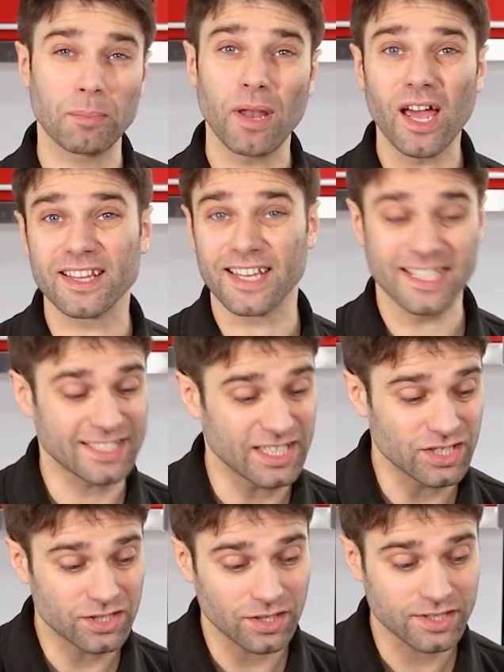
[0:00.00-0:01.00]
applying this
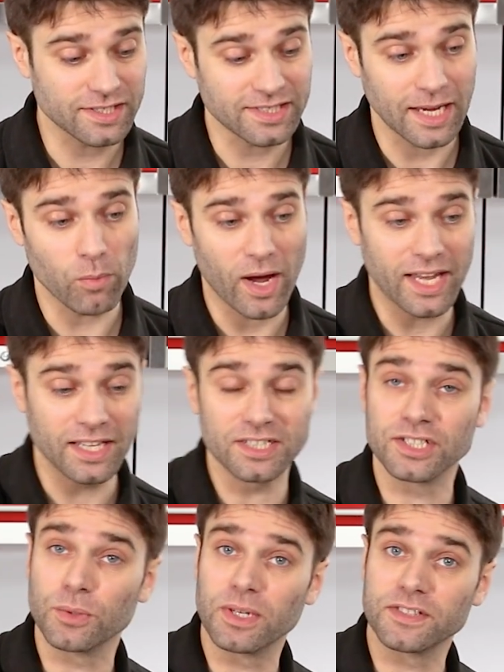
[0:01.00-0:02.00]
in just the same way
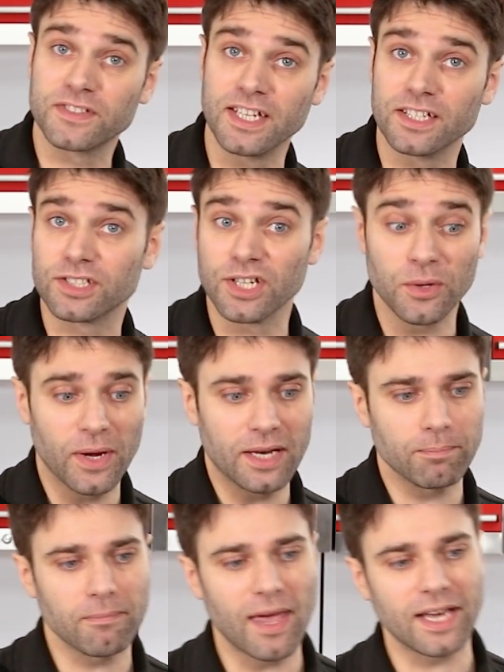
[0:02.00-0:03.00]
as you will have seen us do
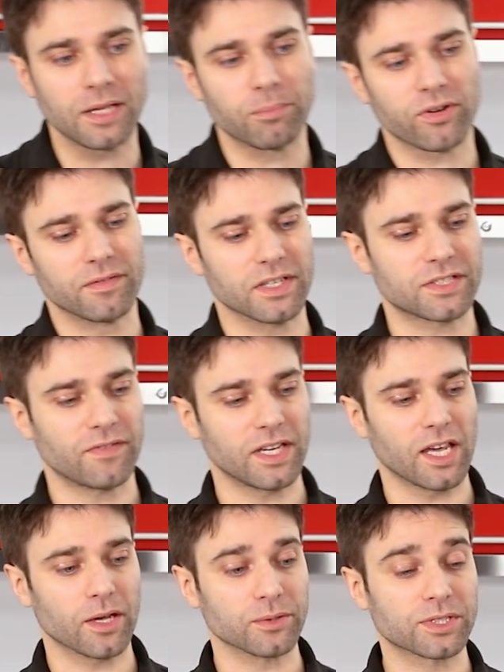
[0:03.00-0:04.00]
in many previous
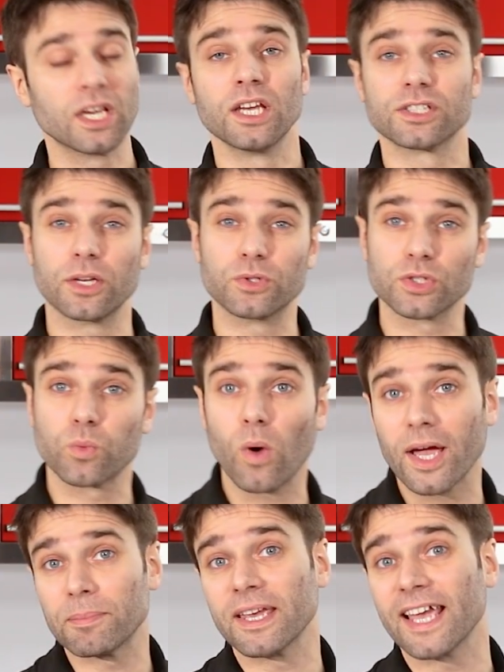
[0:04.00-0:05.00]
videos. So just
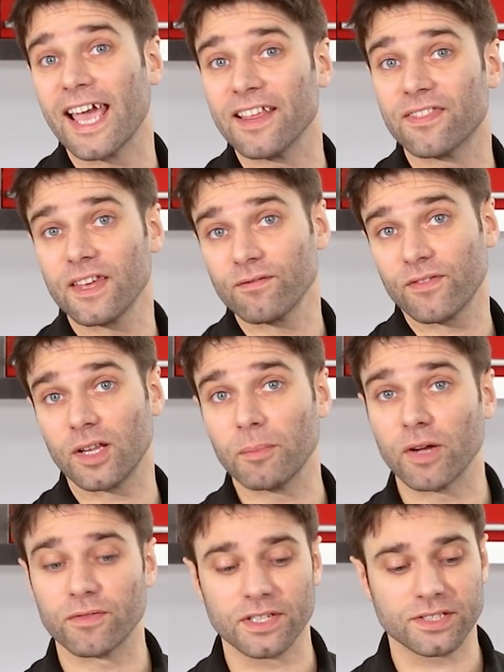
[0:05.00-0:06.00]
wiping a thin film
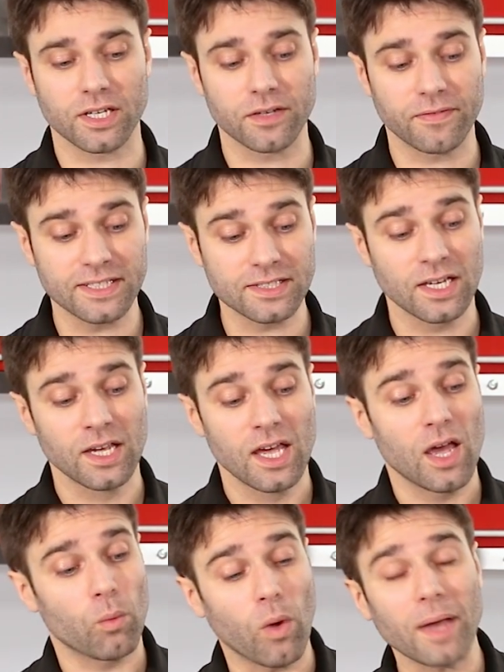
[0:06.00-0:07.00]
over the surface,
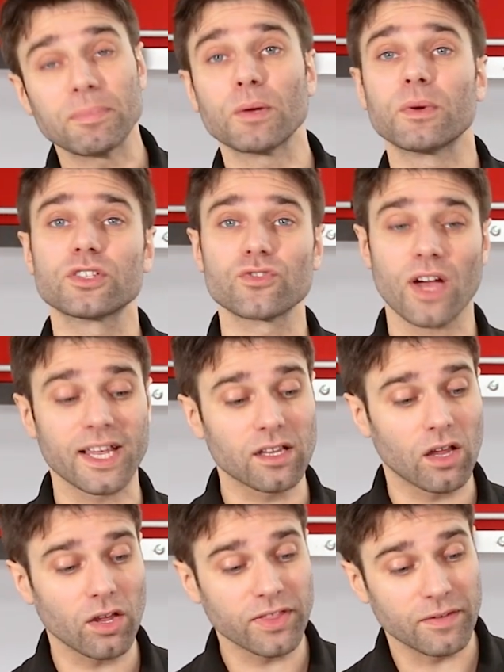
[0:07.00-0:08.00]
wiping with a dry
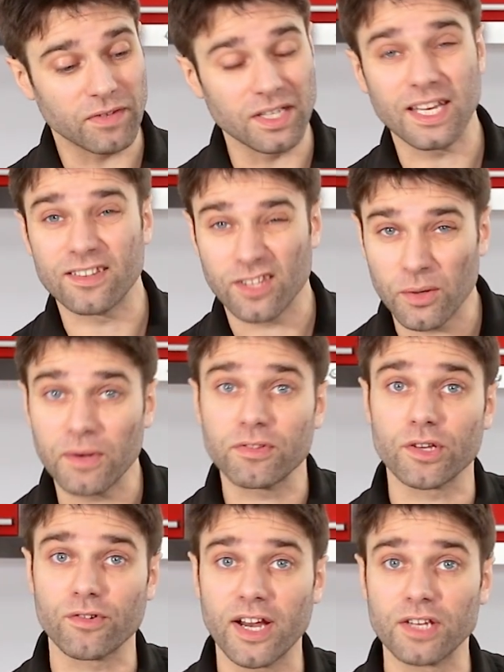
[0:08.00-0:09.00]
cloth if you need to if
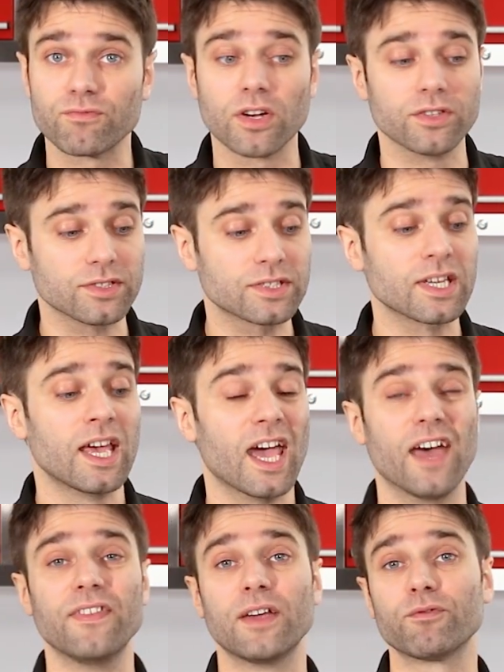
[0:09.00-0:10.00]
there are any runs,
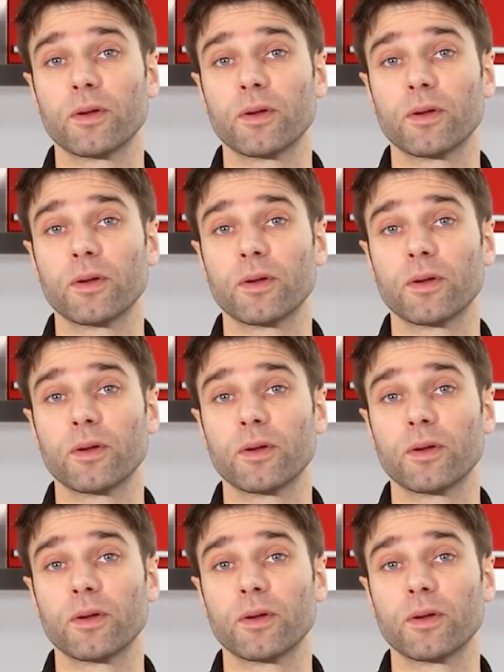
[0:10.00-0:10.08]
and then